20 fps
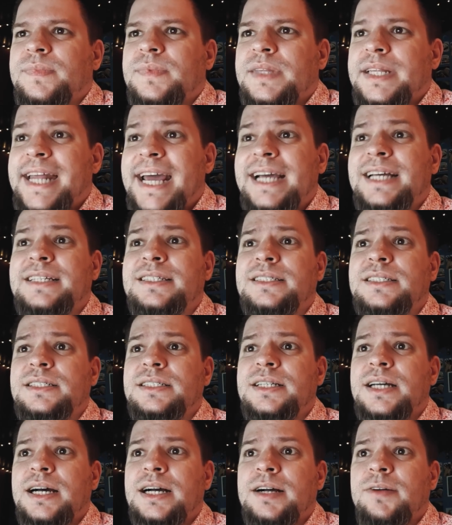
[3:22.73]

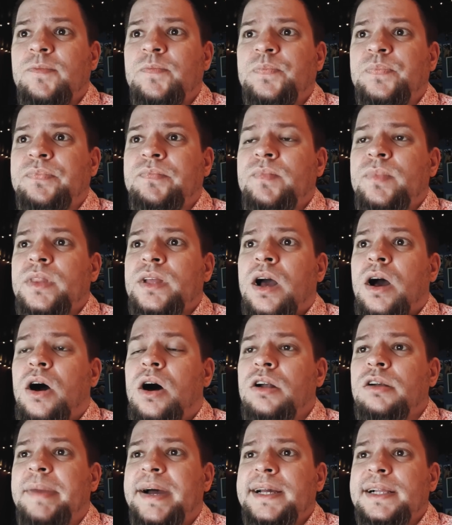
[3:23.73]
Next
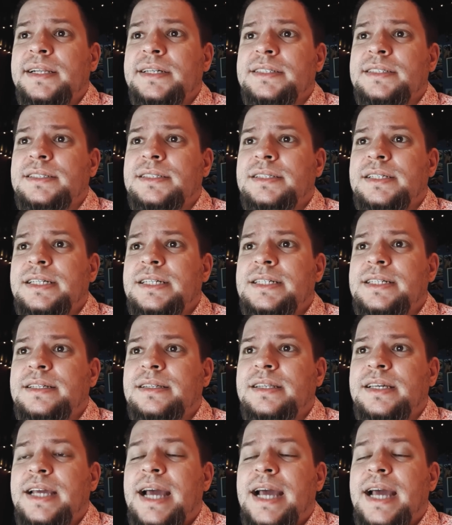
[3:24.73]
on my list is the